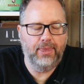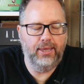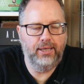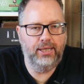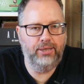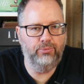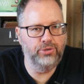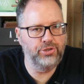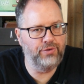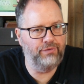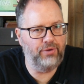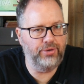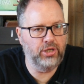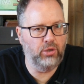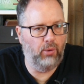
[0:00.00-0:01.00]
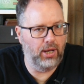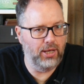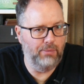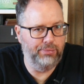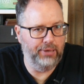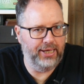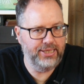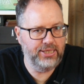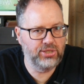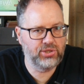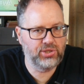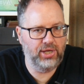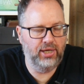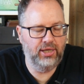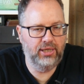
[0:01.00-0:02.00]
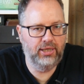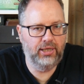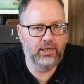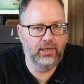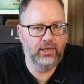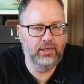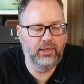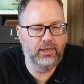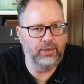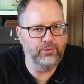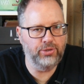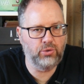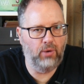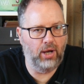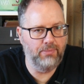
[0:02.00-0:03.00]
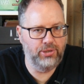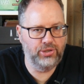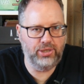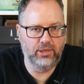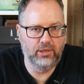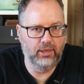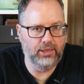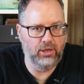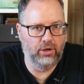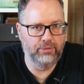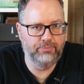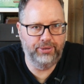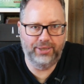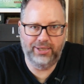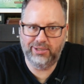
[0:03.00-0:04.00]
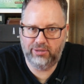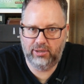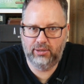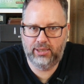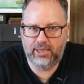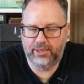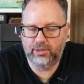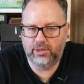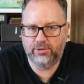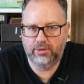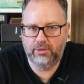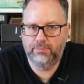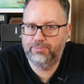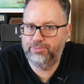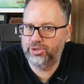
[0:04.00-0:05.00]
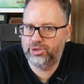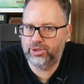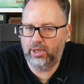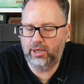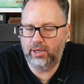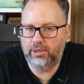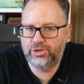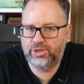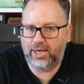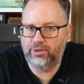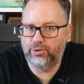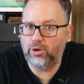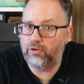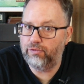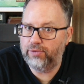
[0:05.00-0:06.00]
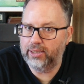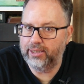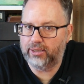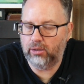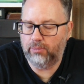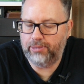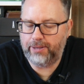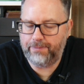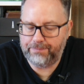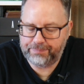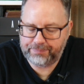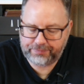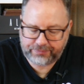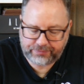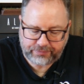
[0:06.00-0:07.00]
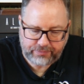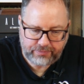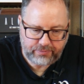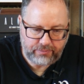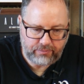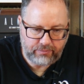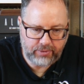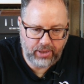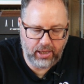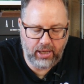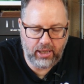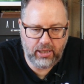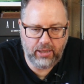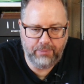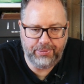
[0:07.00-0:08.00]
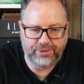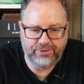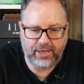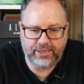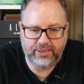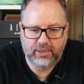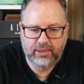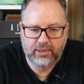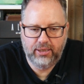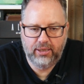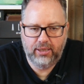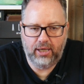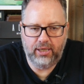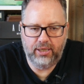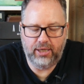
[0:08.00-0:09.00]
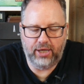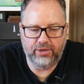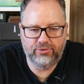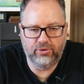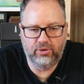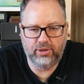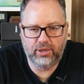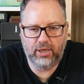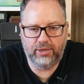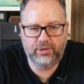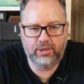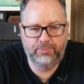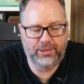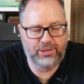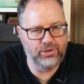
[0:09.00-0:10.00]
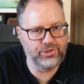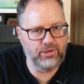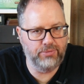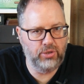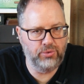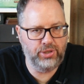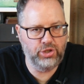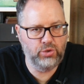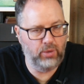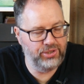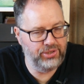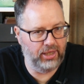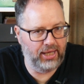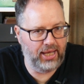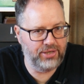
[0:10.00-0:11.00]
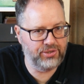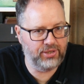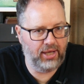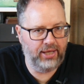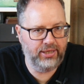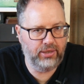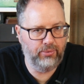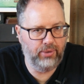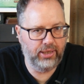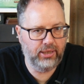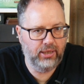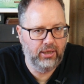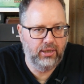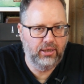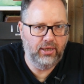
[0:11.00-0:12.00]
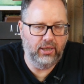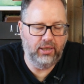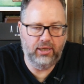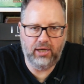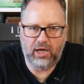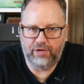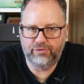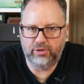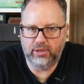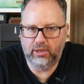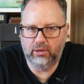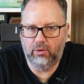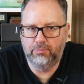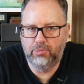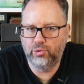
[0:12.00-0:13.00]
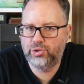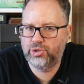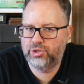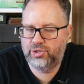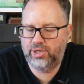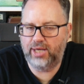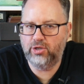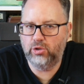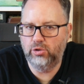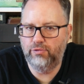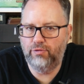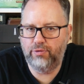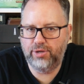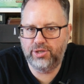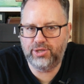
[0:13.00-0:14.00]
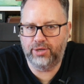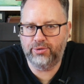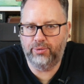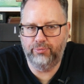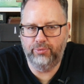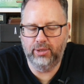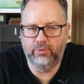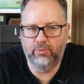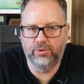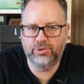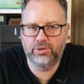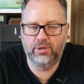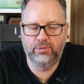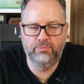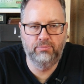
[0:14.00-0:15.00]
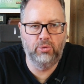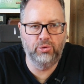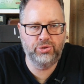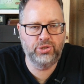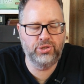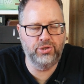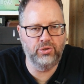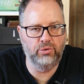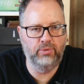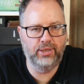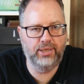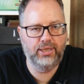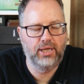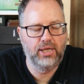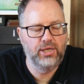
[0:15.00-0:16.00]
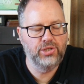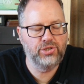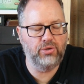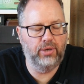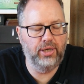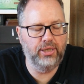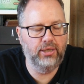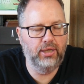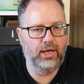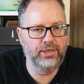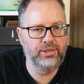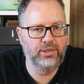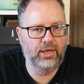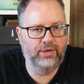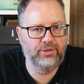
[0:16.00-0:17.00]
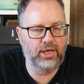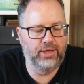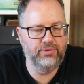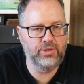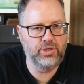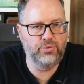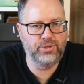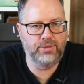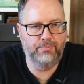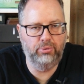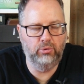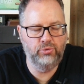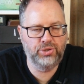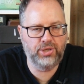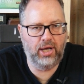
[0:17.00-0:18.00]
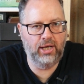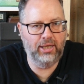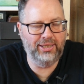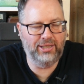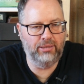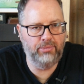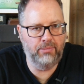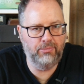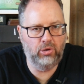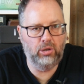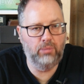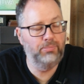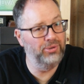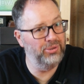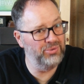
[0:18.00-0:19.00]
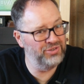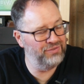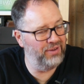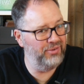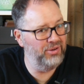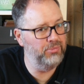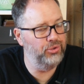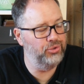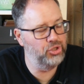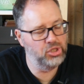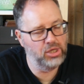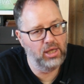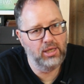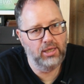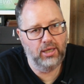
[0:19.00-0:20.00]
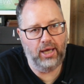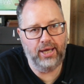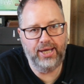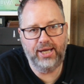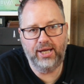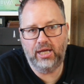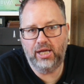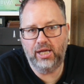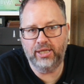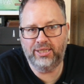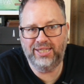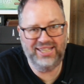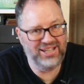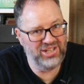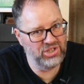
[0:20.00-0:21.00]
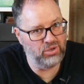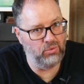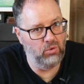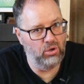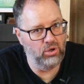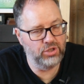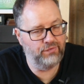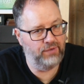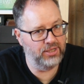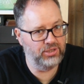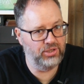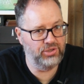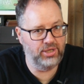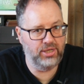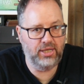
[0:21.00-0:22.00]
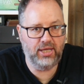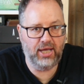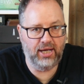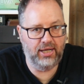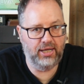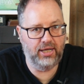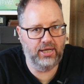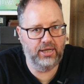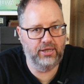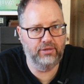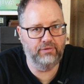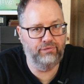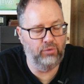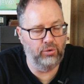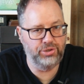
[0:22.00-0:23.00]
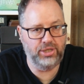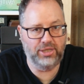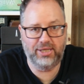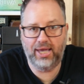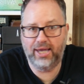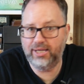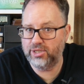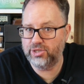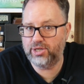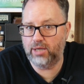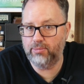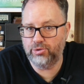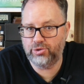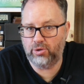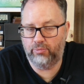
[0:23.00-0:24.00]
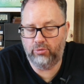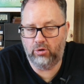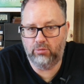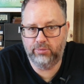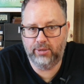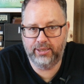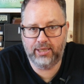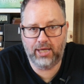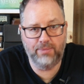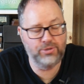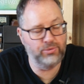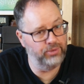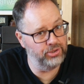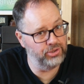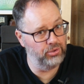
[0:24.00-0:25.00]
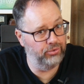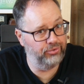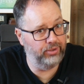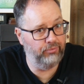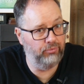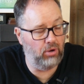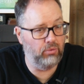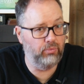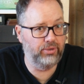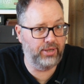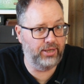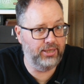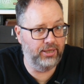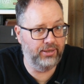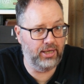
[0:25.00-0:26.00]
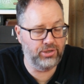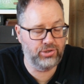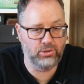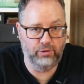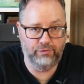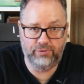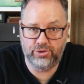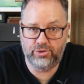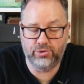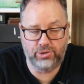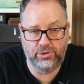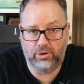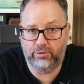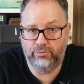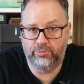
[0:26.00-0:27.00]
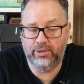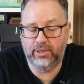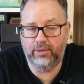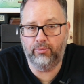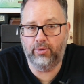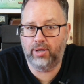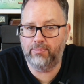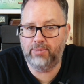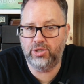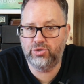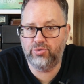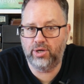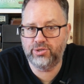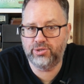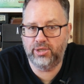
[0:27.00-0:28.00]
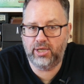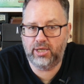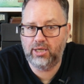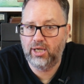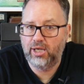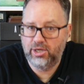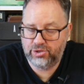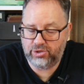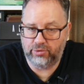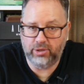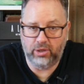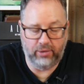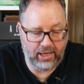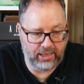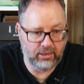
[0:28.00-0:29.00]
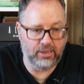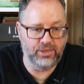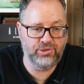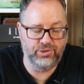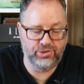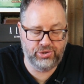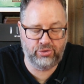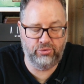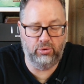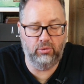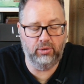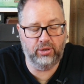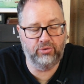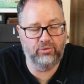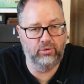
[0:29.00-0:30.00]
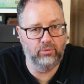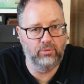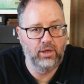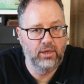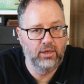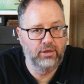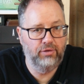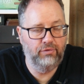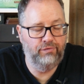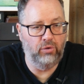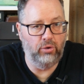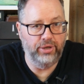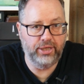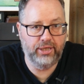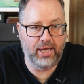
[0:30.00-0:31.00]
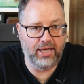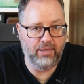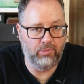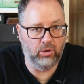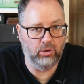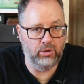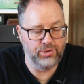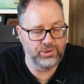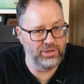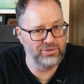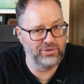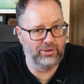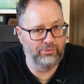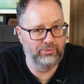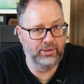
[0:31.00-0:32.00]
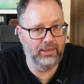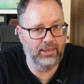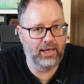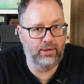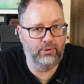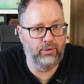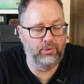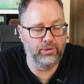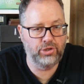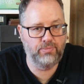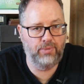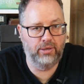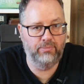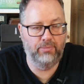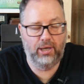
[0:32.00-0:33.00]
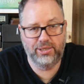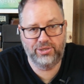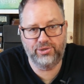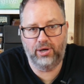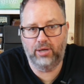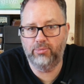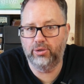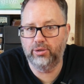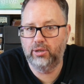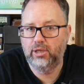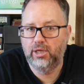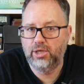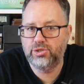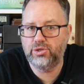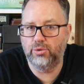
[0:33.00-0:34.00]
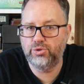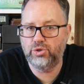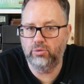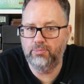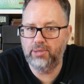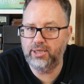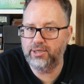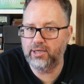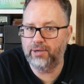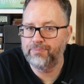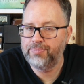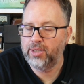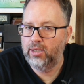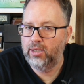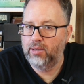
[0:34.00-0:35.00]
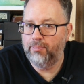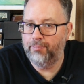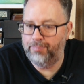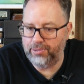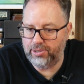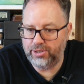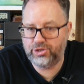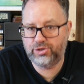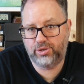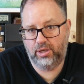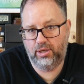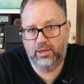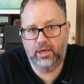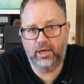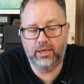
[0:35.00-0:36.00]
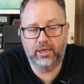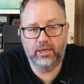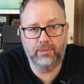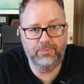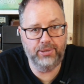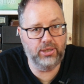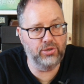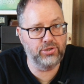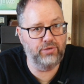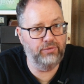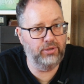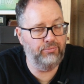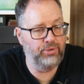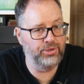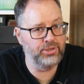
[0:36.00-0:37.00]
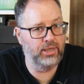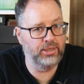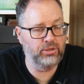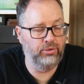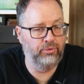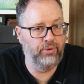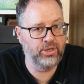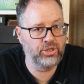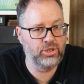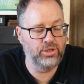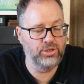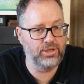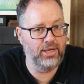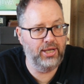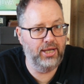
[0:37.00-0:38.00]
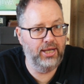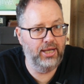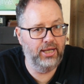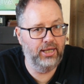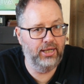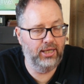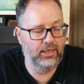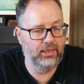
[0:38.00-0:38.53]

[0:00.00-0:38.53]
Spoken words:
It was a very quiet place. It was quite busy early on, but then it kind of tailed off a little bit. But then I thought, because I'm using Twitter less anyway, after Elon Musk take over it, I don't really want much to do with it. So I kind of using Blue Sky a little bit more, but it was very much geared towards fantasy and 40k and tabletop role-playing games. So there's nothing wrong with any of that stuff. It's just not really what I'm interested in. So, endlessly scrolling through 40k models is not really how I want to spend my time on social media. But because of the presidential elections in